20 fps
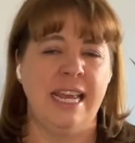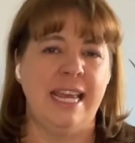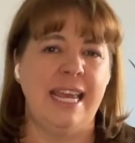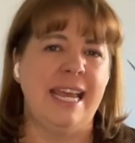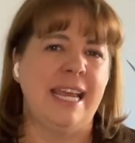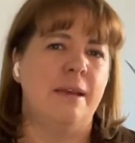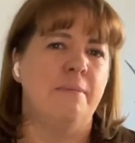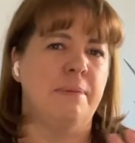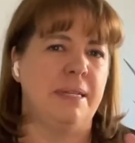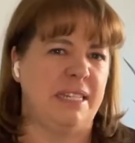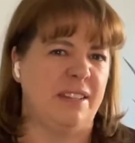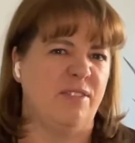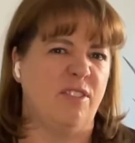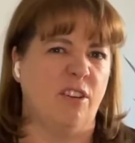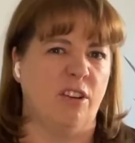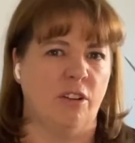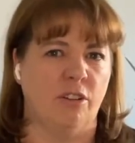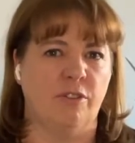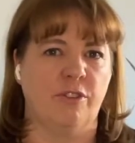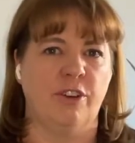it can be
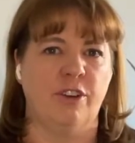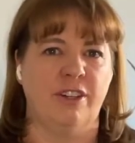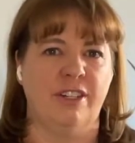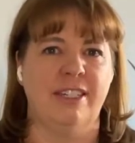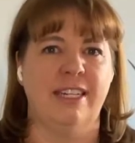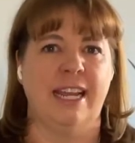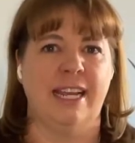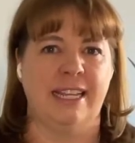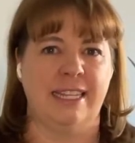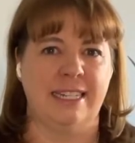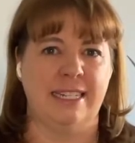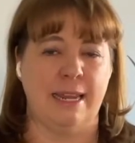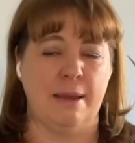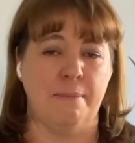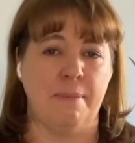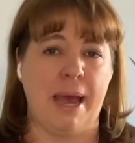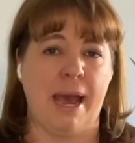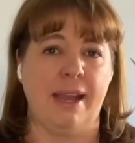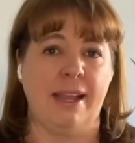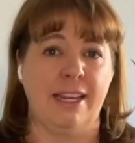difficult for you to take a step
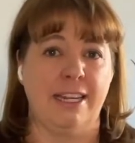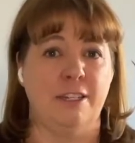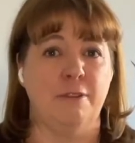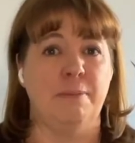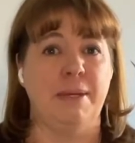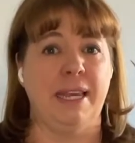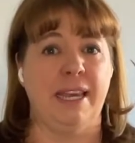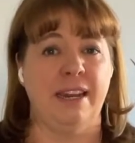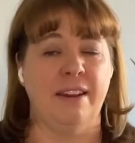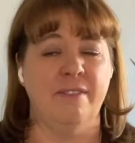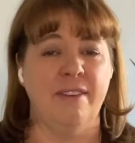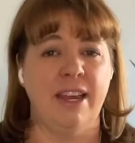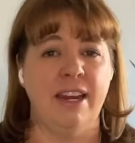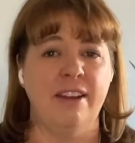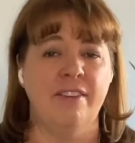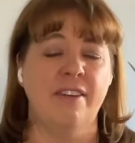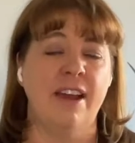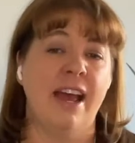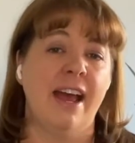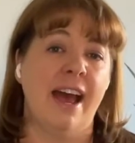back and to be
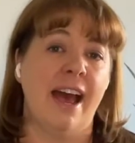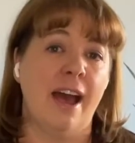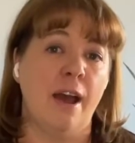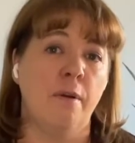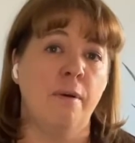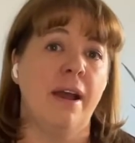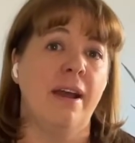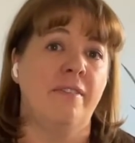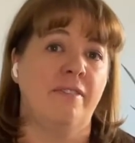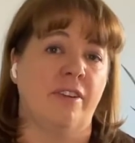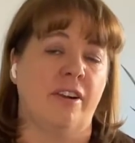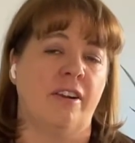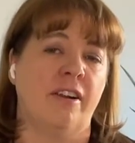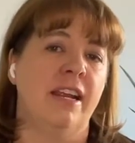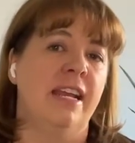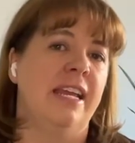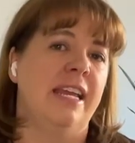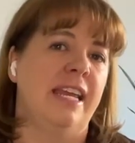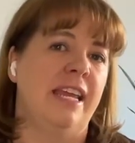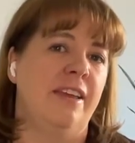innovative. However,
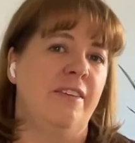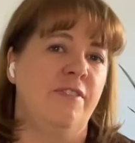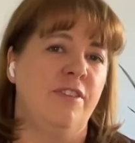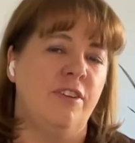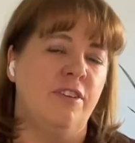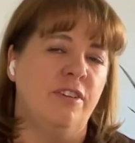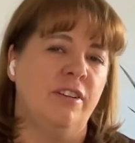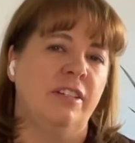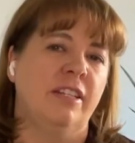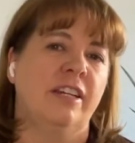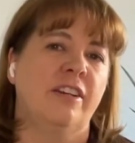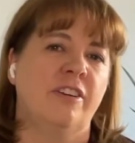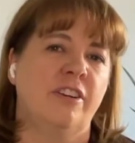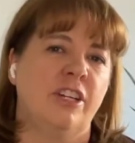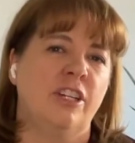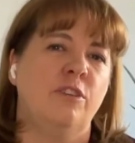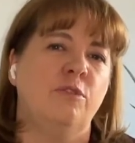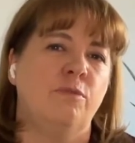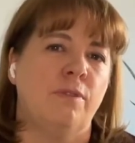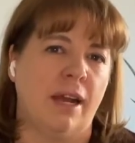if you're a leader and
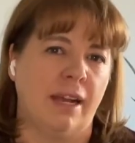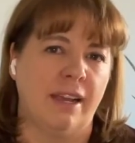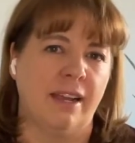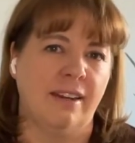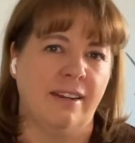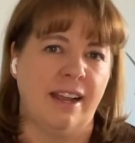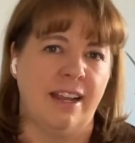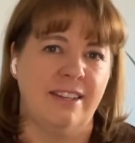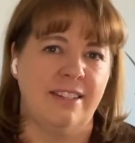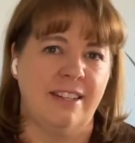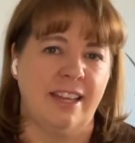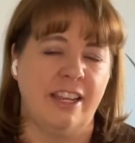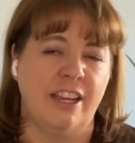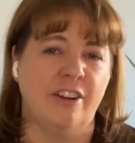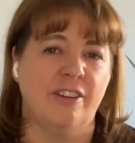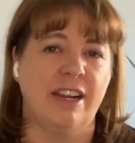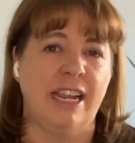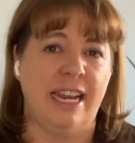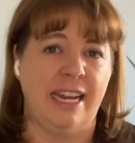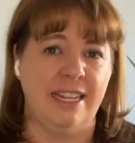you recognize that
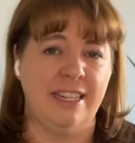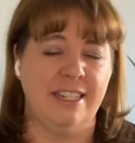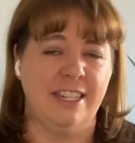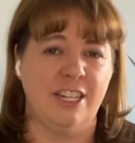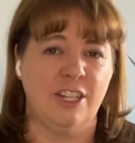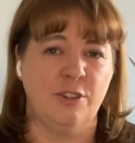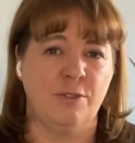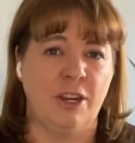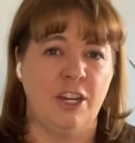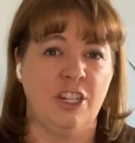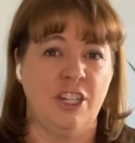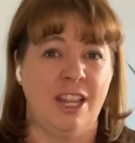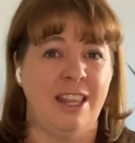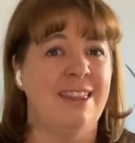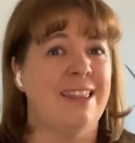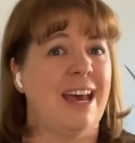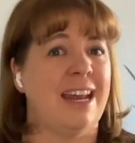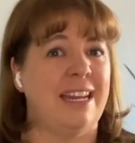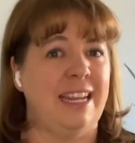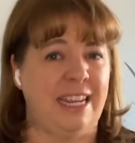you're in a situation
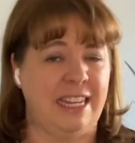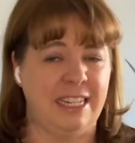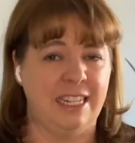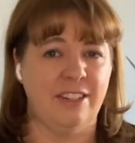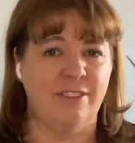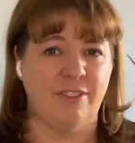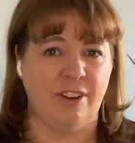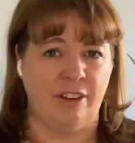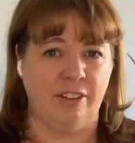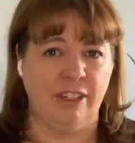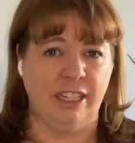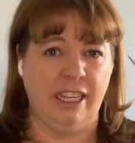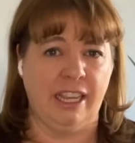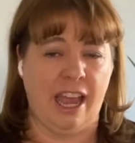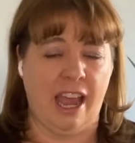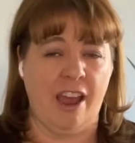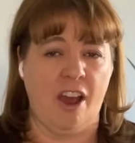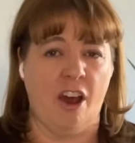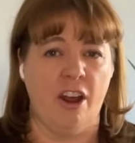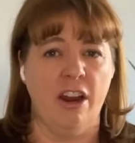that is fairly
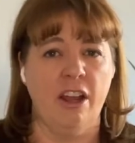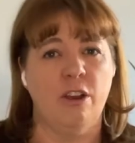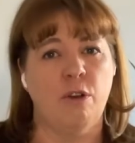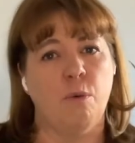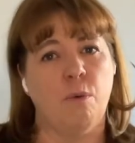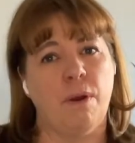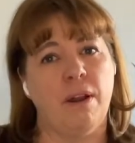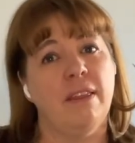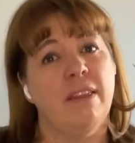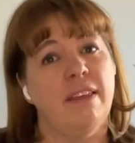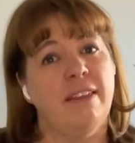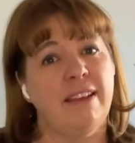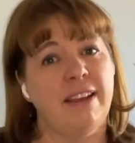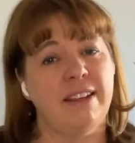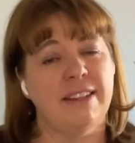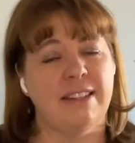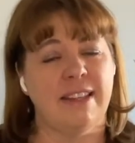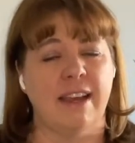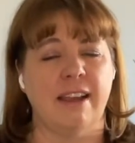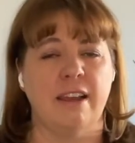chaotic, one of the
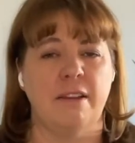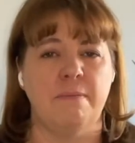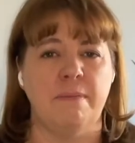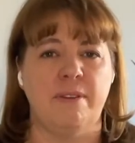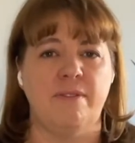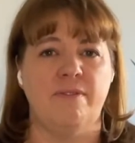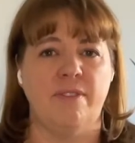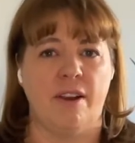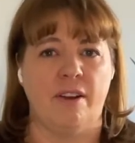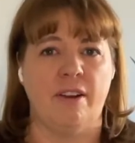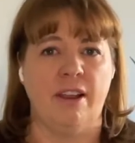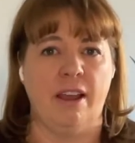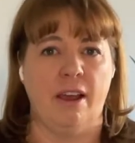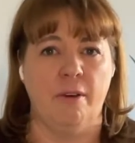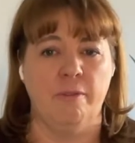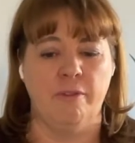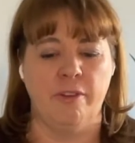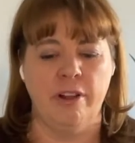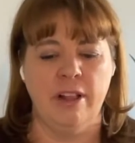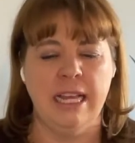things that can be very
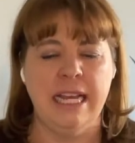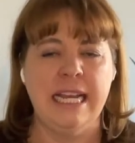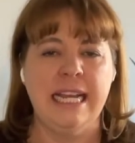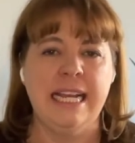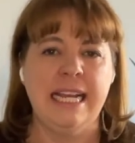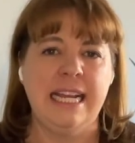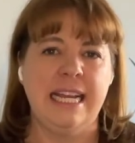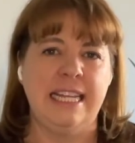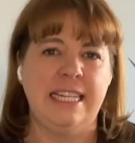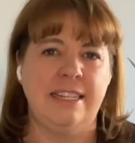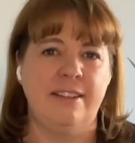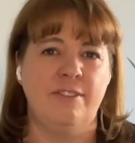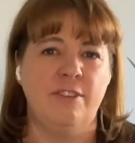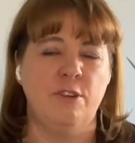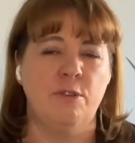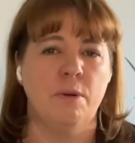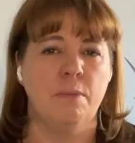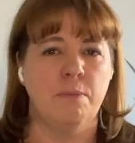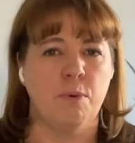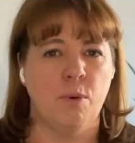helpful is if
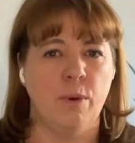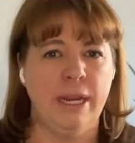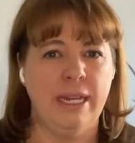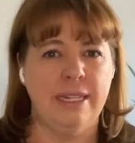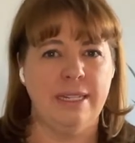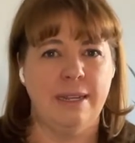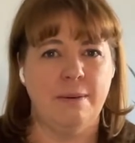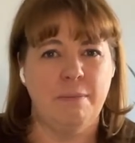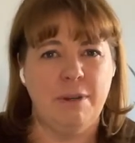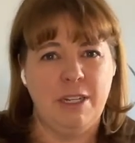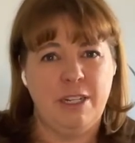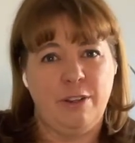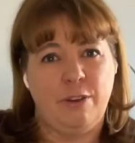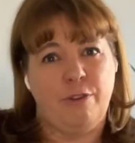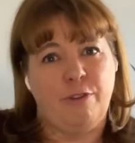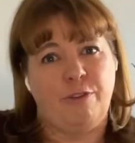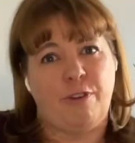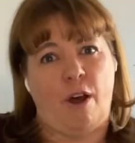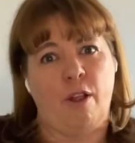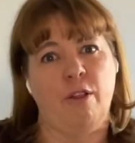you appoint someone to
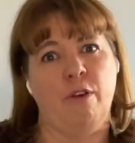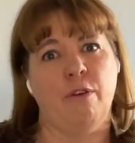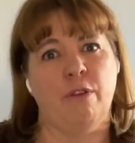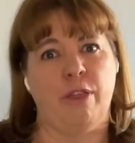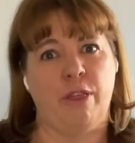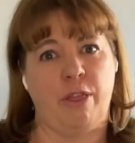follow